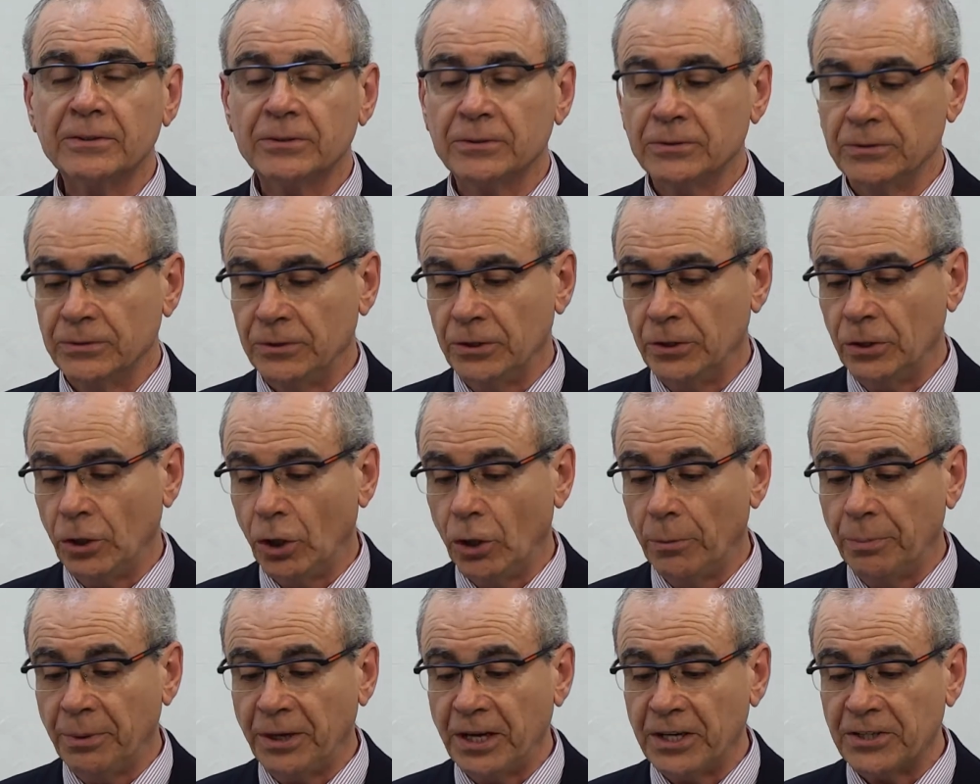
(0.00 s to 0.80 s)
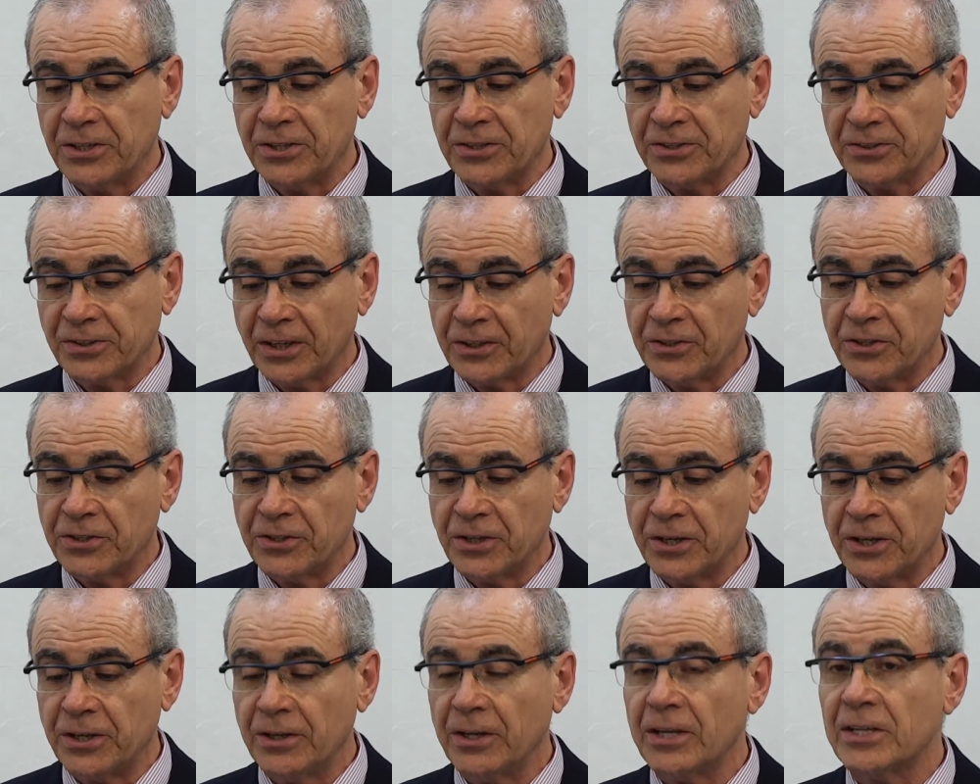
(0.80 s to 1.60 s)
The operation
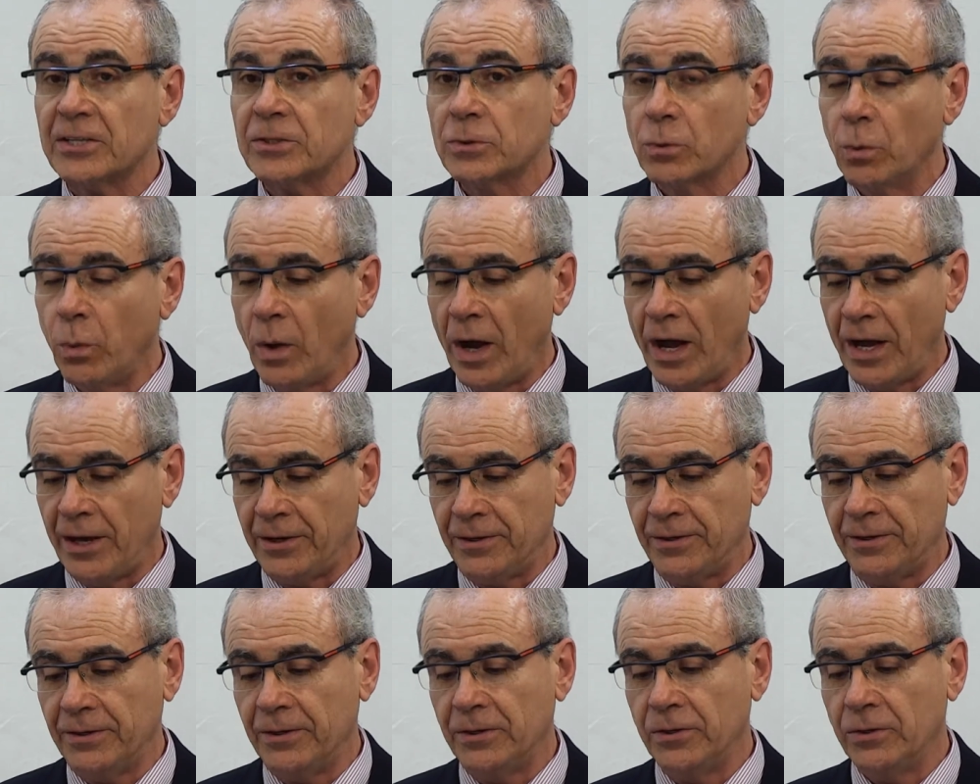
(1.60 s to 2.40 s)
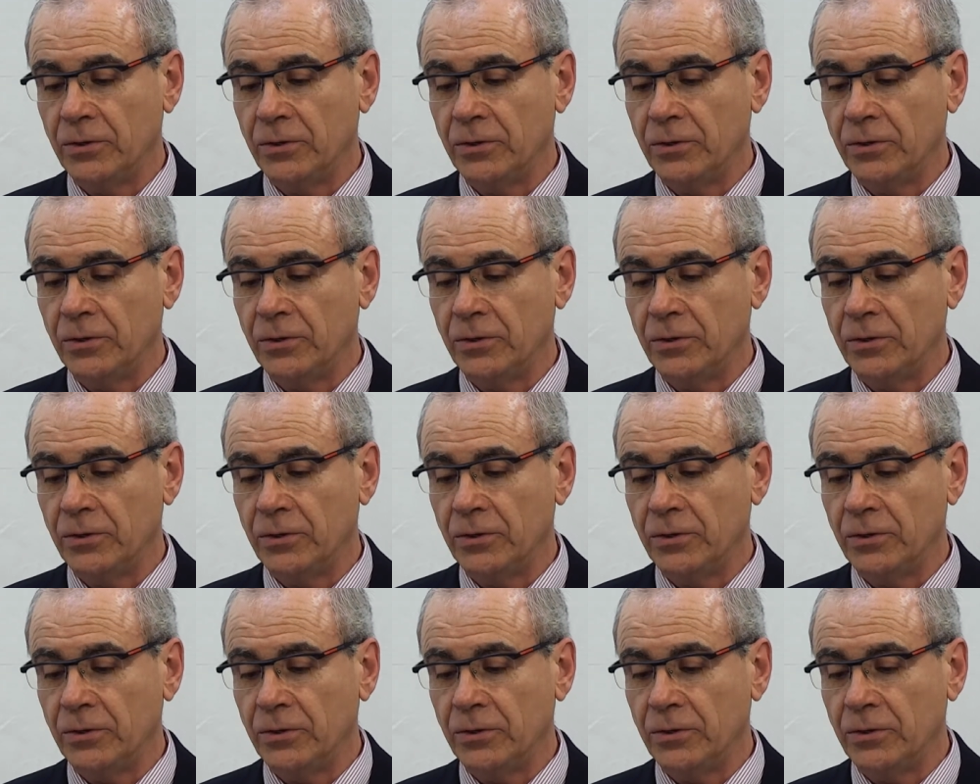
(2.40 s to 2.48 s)
strategy is one